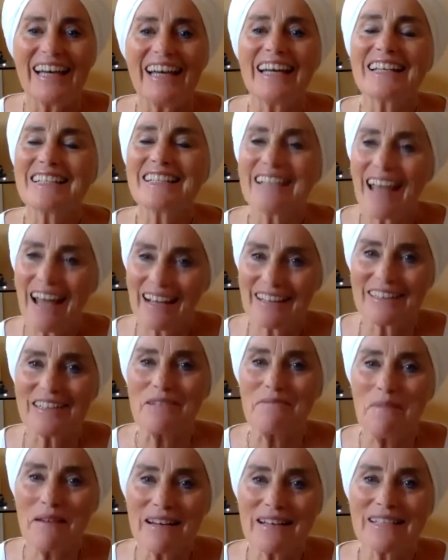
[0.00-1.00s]
Exactly,
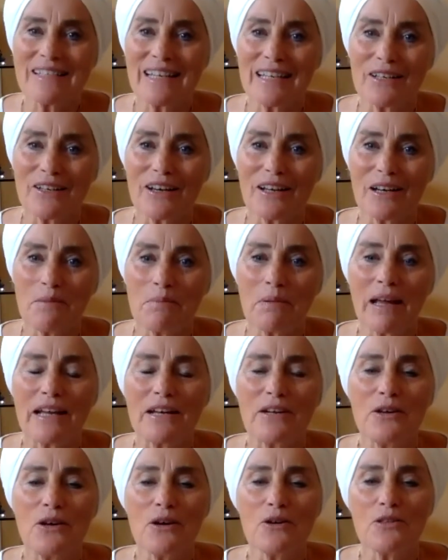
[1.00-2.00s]
meditate on it. But I
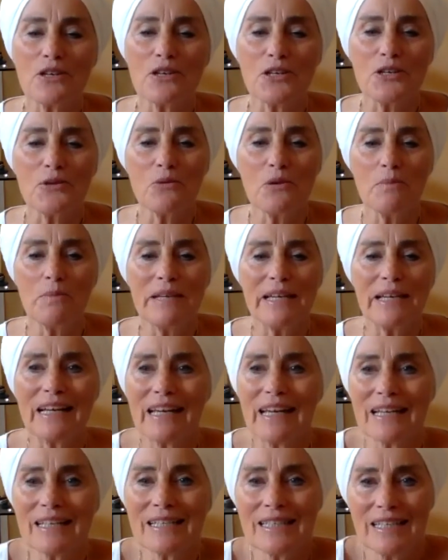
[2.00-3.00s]
know that you will be an
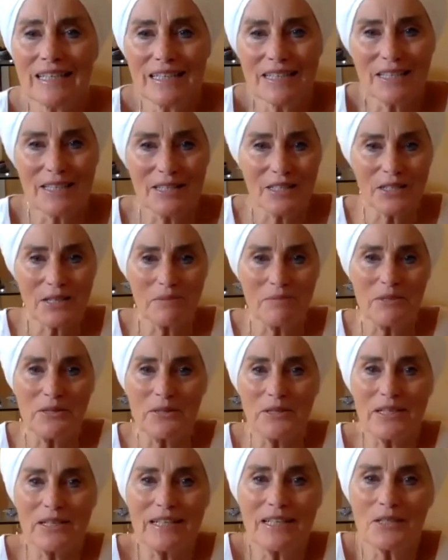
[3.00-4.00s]
asset to the
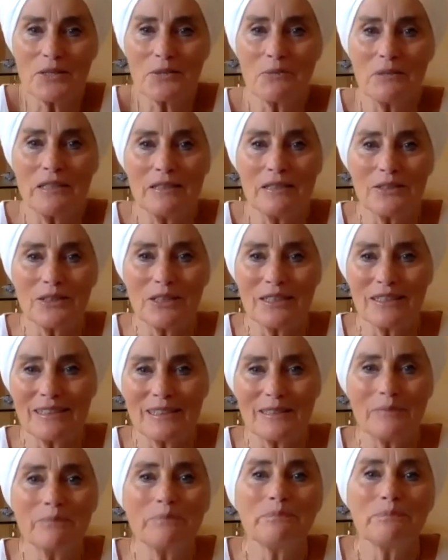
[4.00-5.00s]
community as well, darling.